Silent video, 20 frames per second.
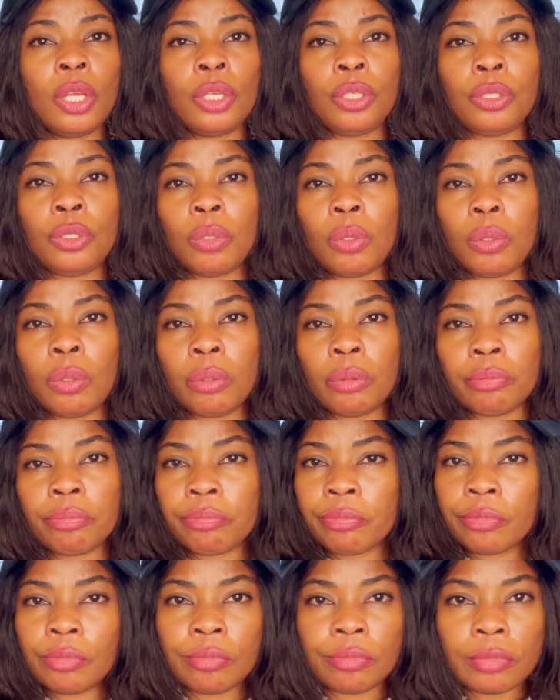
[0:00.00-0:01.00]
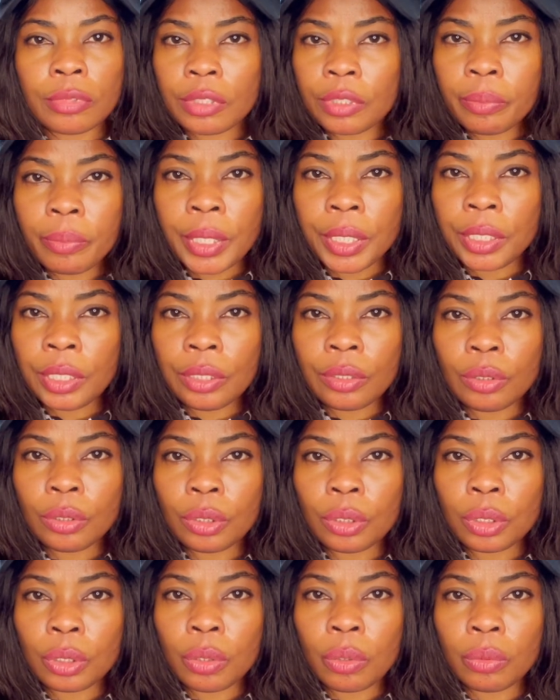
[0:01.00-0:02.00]
your remaining
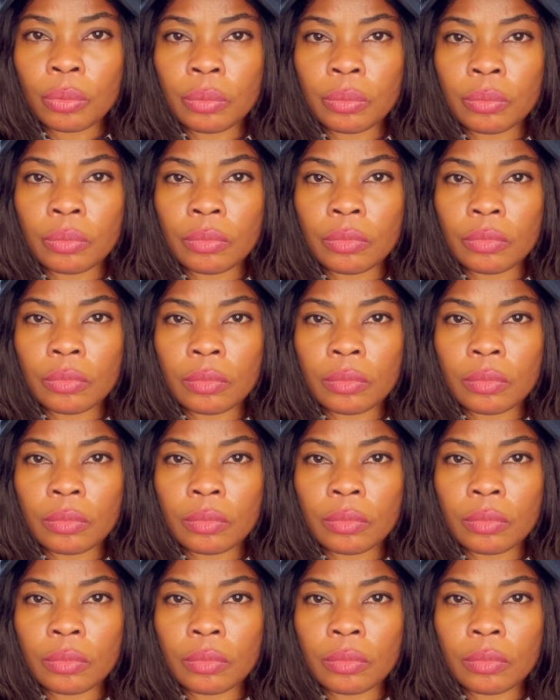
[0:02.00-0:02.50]
tuition